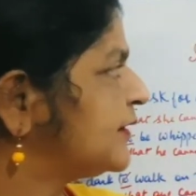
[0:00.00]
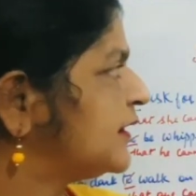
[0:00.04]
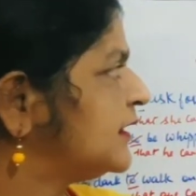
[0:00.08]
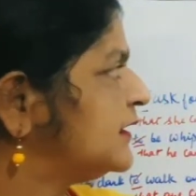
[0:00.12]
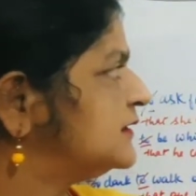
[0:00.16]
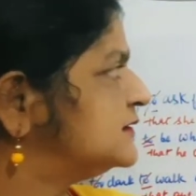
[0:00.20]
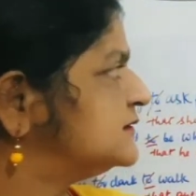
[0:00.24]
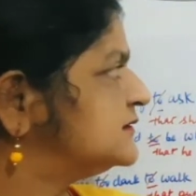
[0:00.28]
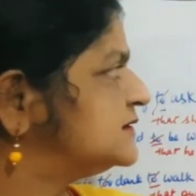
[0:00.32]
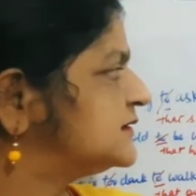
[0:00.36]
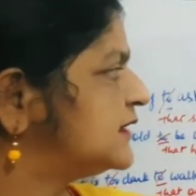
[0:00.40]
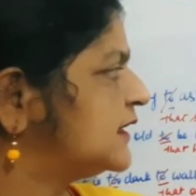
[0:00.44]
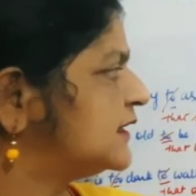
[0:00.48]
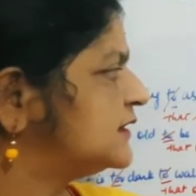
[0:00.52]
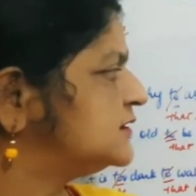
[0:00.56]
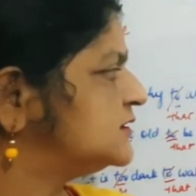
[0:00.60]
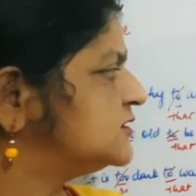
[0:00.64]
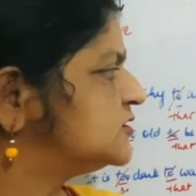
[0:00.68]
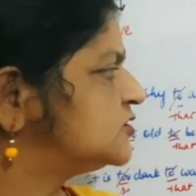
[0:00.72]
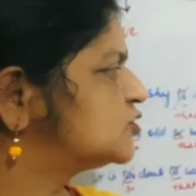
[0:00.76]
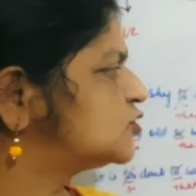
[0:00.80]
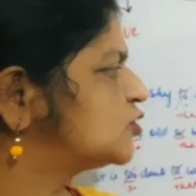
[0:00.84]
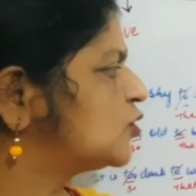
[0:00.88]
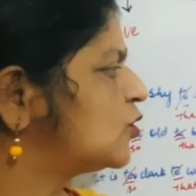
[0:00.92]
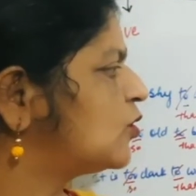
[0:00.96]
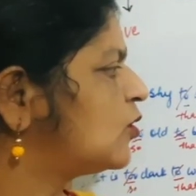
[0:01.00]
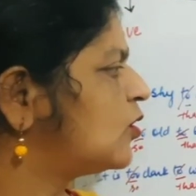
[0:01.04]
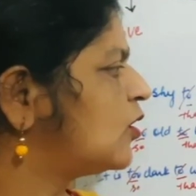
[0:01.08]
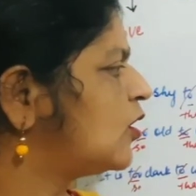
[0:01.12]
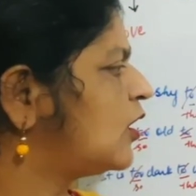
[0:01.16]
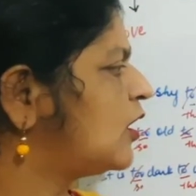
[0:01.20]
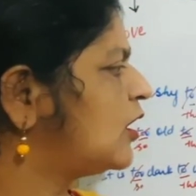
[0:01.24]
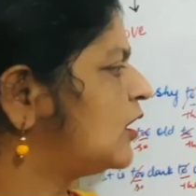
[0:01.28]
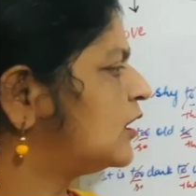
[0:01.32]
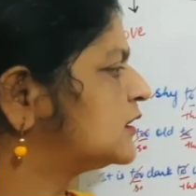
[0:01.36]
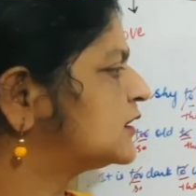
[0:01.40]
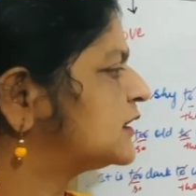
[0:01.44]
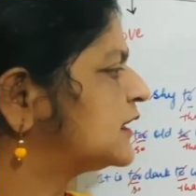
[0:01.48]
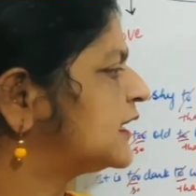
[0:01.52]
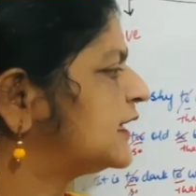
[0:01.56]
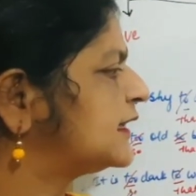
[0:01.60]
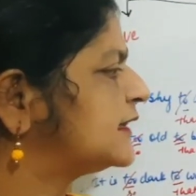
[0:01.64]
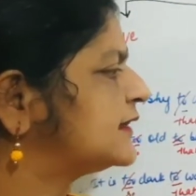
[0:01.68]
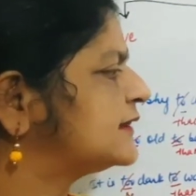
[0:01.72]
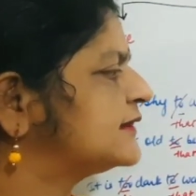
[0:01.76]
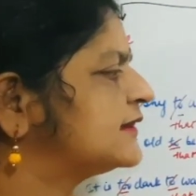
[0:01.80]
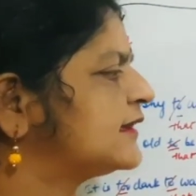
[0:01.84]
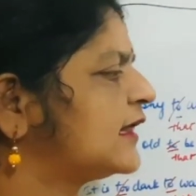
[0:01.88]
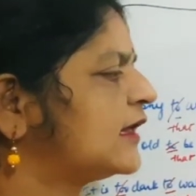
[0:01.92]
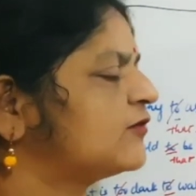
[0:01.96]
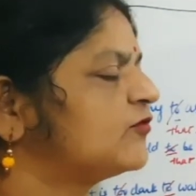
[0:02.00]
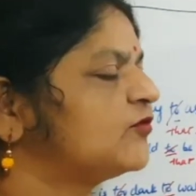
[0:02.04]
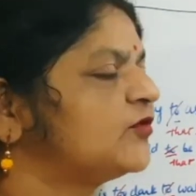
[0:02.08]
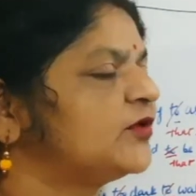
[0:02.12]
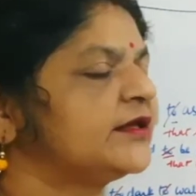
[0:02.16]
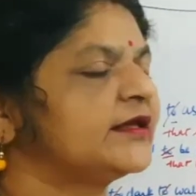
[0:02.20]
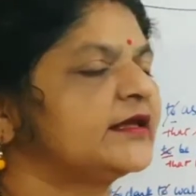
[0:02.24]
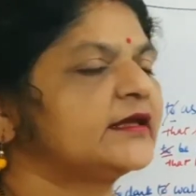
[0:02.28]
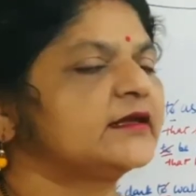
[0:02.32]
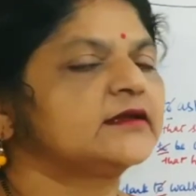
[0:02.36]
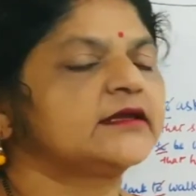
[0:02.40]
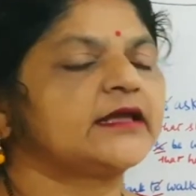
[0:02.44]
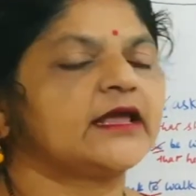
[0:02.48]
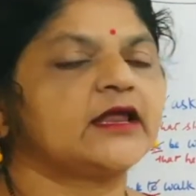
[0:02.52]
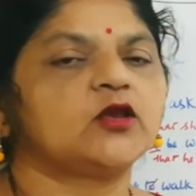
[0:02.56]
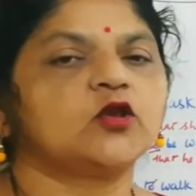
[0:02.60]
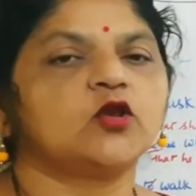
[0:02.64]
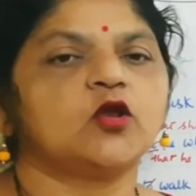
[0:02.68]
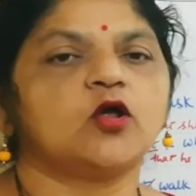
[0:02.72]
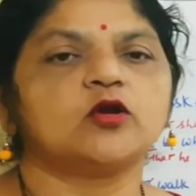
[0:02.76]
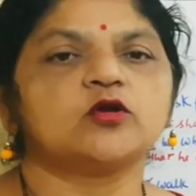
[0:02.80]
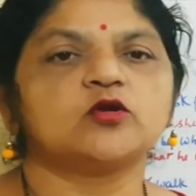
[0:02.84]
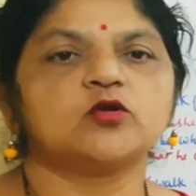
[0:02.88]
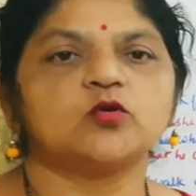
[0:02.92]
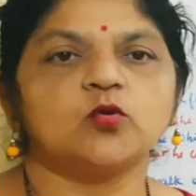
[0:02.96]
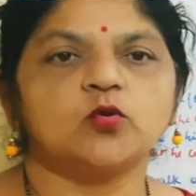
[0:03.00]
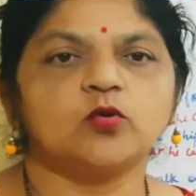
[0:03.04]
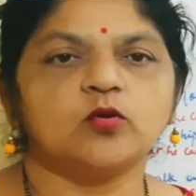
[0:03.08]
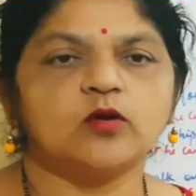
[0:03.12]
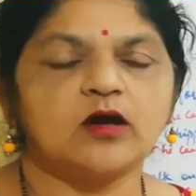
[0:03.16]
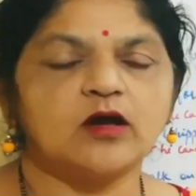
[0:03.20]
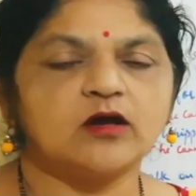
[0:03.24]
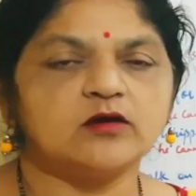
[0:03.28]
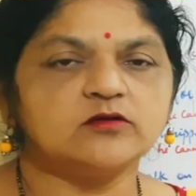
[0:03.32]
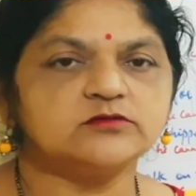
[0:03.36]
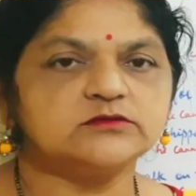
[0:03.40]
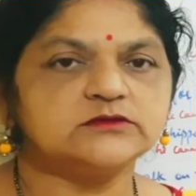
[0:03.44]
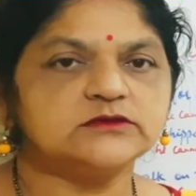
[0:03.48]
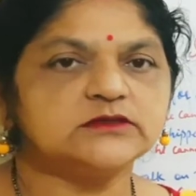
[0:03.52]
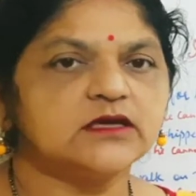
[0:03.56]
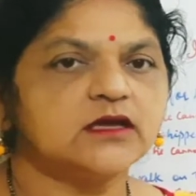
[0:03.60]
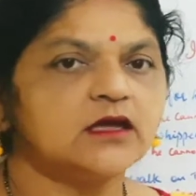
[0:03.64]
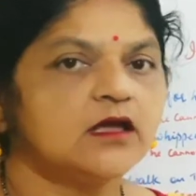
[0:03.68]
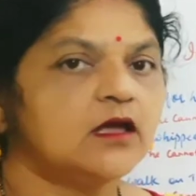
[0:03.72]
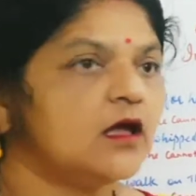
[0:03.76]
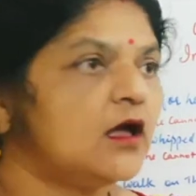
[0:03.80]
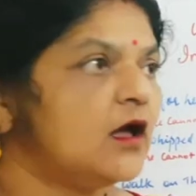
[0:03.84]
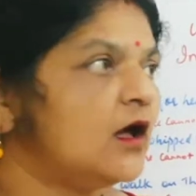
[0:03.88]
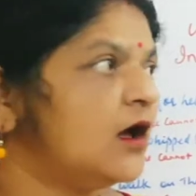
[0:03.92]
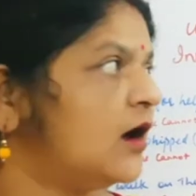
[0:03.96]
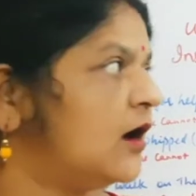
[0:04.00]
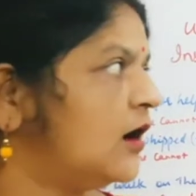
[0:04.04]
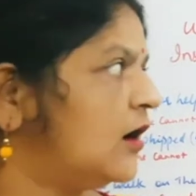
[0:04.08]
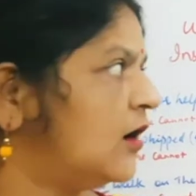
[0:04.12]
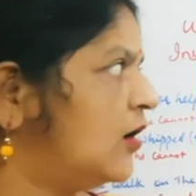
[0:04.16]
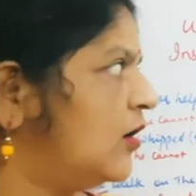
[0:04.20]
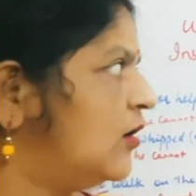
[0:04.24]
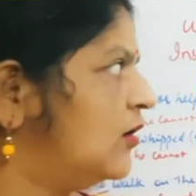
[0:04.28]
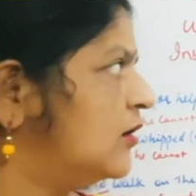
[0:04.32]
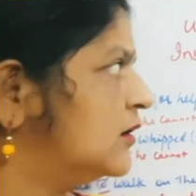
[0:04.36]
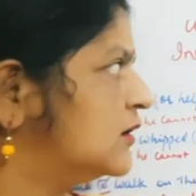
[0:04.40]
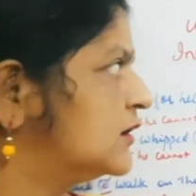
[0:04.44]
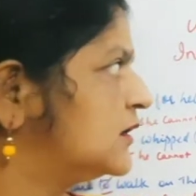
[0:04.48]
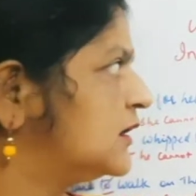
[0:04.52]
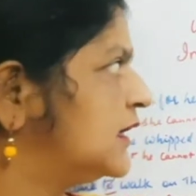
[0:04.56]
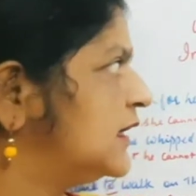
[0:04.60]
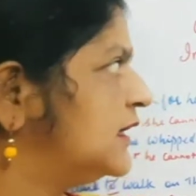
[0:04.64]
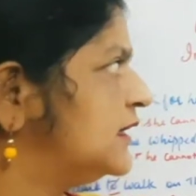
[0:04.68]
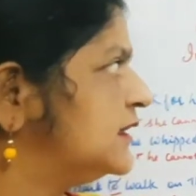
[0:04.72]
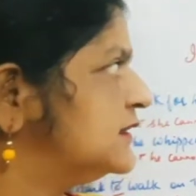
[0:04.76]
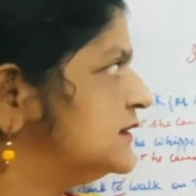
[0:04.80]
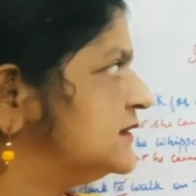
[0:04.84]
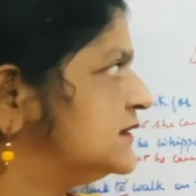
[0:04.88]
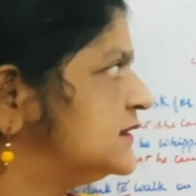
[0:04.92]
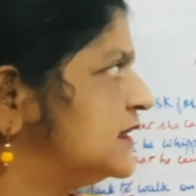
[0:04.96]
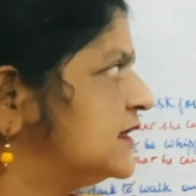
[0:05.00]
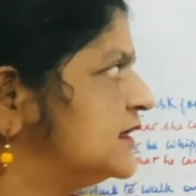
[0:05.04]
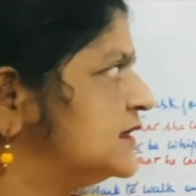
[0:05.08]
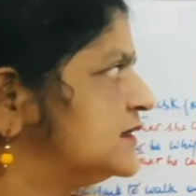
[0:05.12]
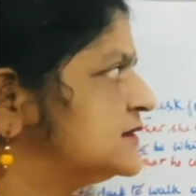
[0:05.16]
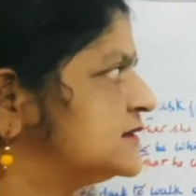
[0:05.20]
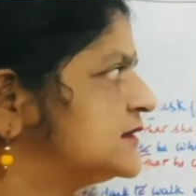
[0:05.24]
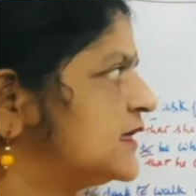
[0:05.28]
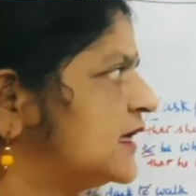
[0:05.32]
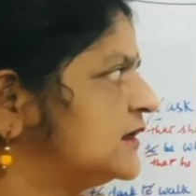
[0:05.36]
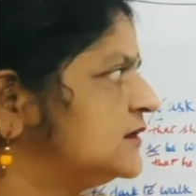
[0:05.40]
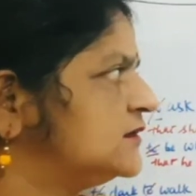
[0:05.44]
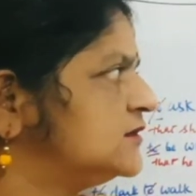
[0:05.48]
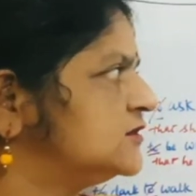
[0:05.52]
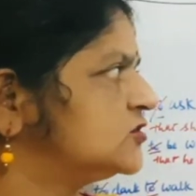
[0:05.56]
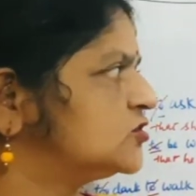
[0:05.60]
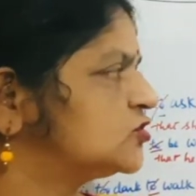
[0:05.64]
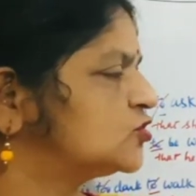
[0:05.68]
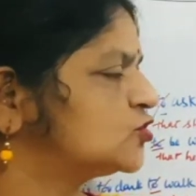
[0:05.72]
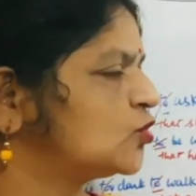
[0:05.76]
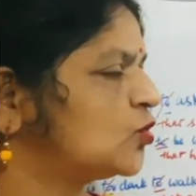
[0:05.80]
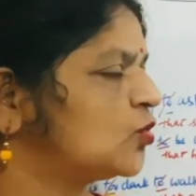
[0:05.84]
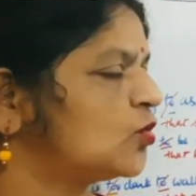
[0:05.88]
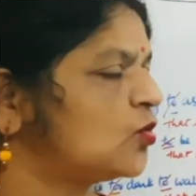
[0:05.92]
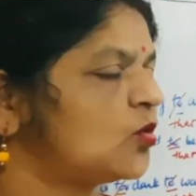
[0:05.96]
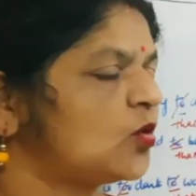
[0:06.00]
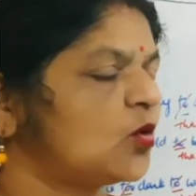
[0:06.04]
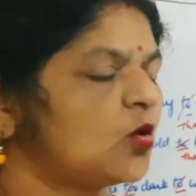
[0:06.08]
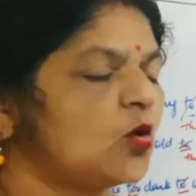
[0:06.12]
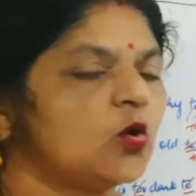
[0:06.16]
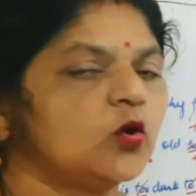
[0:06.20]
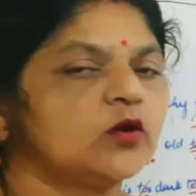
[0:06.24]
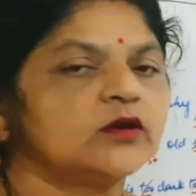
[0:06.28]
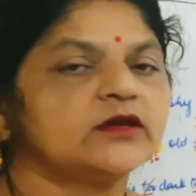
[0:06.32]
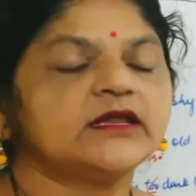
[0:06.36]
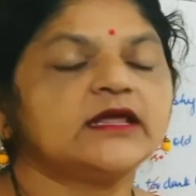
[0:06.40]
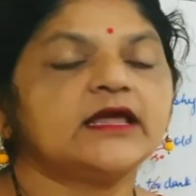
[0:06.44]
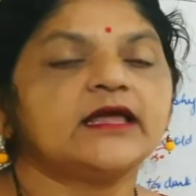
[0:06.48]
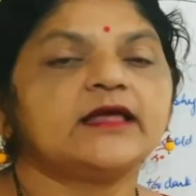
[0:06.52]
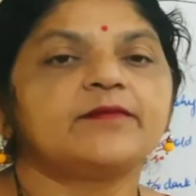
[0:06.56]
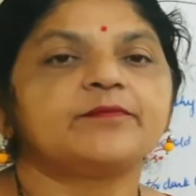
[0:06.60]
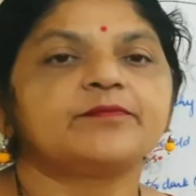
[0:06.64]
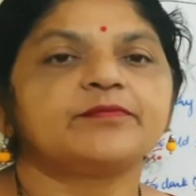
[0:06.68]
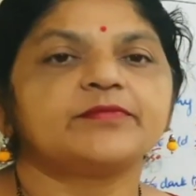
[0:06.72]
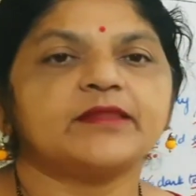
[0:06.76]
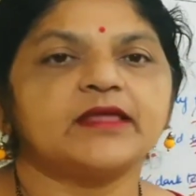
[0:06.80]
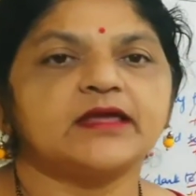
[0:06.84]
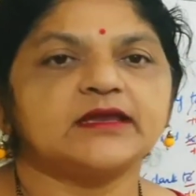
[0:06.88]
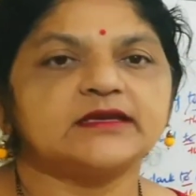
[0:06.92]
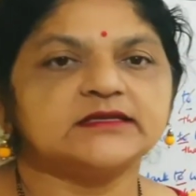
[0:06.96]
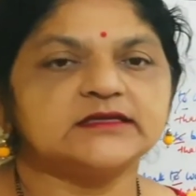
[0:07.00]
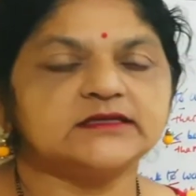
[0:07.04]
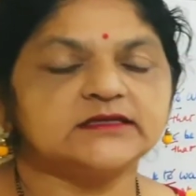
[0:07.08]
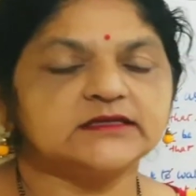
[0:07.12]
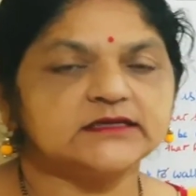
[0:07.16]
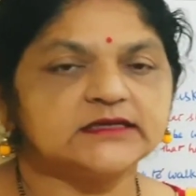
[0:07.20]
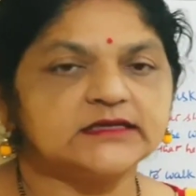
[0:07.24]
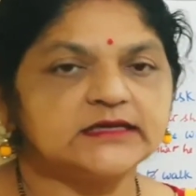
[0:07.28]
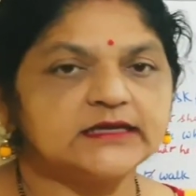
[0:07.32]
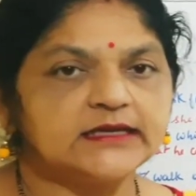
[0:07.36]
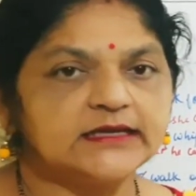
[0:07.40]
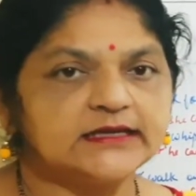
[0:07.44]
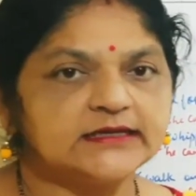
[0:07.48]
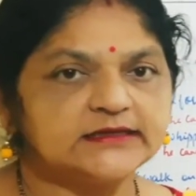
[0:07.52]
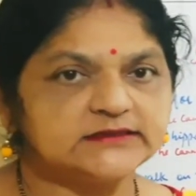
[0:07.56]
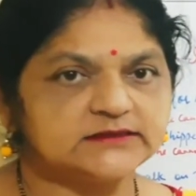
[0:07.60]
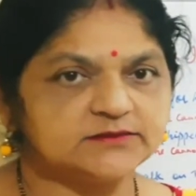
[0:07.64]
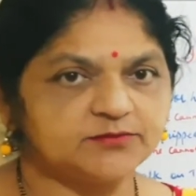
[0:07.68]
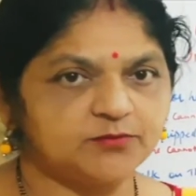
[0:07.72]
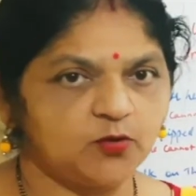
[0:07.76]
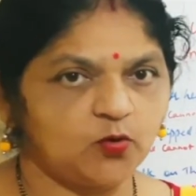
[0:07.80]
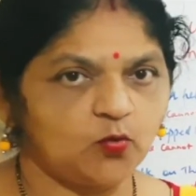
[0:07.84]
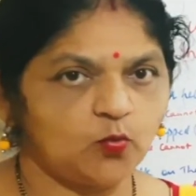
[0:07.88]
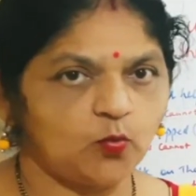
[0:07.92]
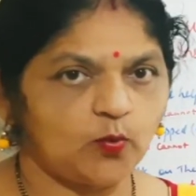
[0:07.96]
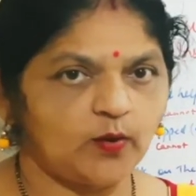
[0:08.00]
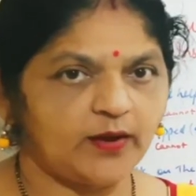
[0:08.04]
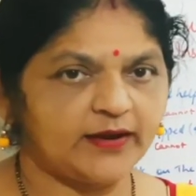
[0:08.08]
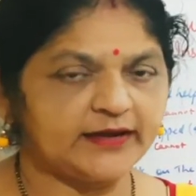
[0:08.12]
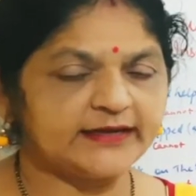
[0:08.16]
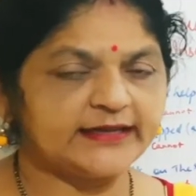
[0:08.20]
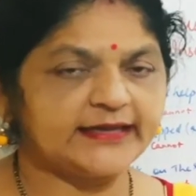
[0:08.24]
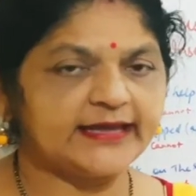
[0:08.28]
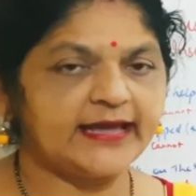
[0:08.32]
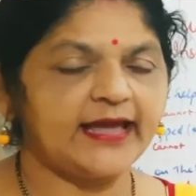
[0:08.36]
The sun is so hot that one cannot go out, or the sun is so hot that no one